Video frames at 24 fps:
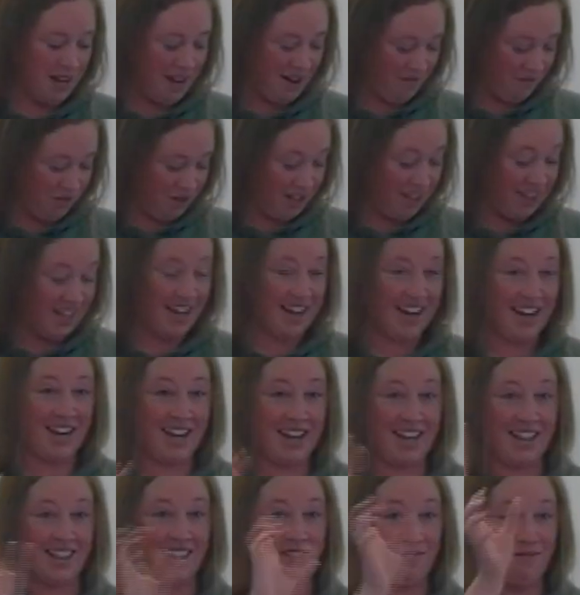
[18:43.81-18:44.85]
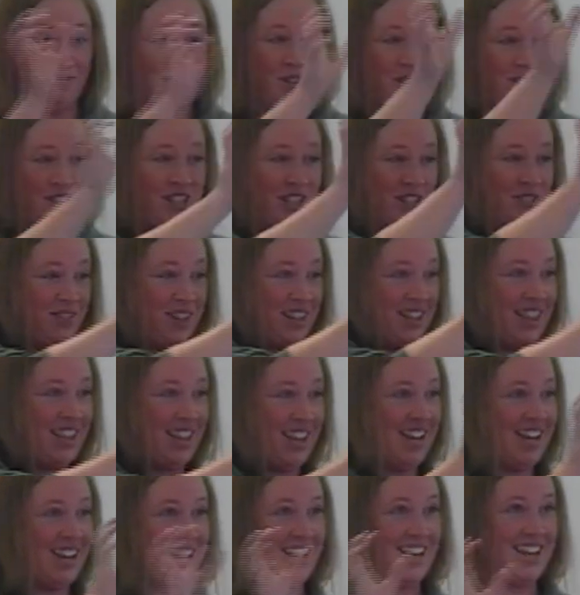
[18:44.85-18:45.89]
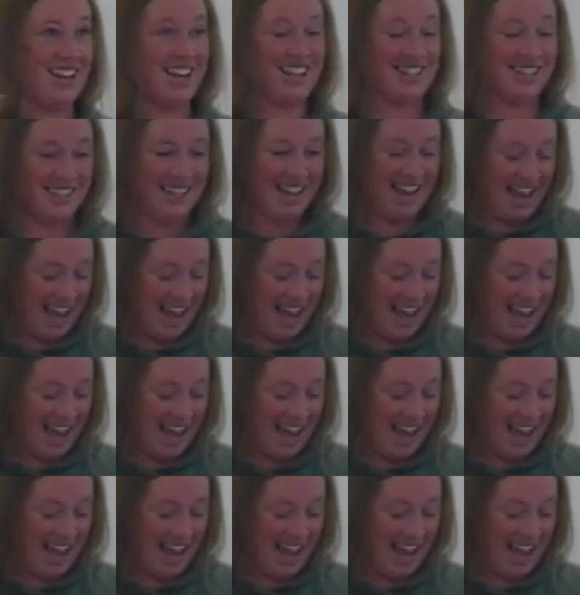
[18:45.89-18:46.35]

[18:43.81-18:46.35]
everything and the phone's doing this